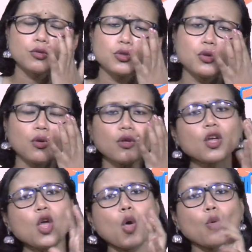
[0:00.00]
So,
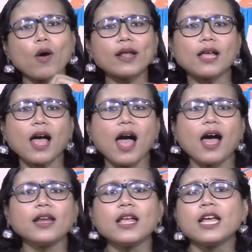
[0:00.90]
what
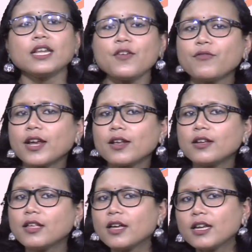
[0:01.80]
are different
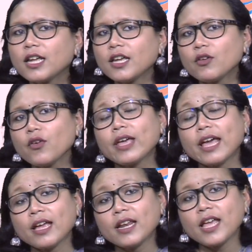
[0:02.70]
learning
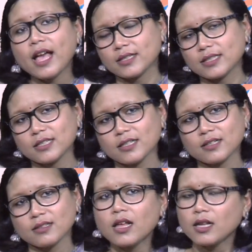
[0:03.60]
areas?
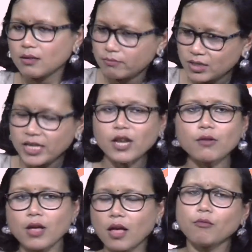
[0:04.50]

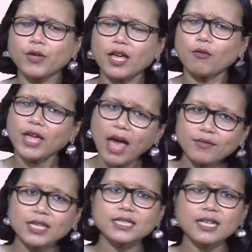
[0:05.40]
Still, we
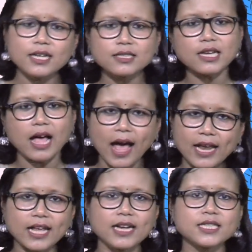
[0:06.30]
have discussed
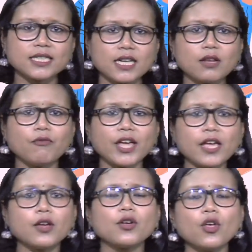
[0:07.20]
earlier, still we
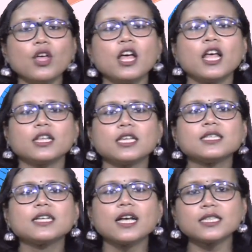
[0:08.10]

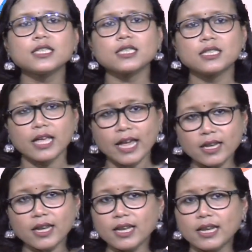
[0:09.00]
discuss it
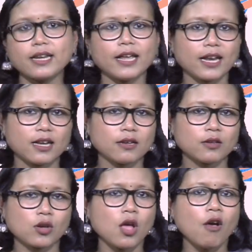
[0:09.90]
in detail.
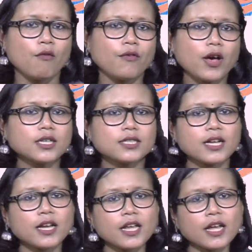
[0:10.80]
First
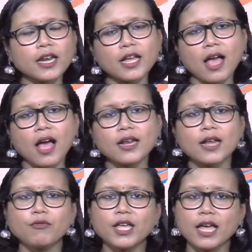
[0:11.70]
learning area
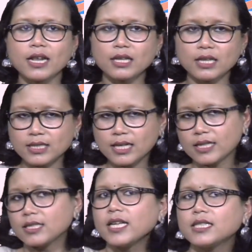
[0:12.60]
that we can
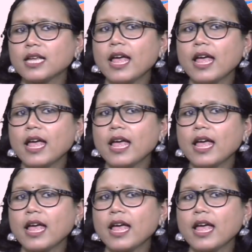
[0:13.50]
discuss is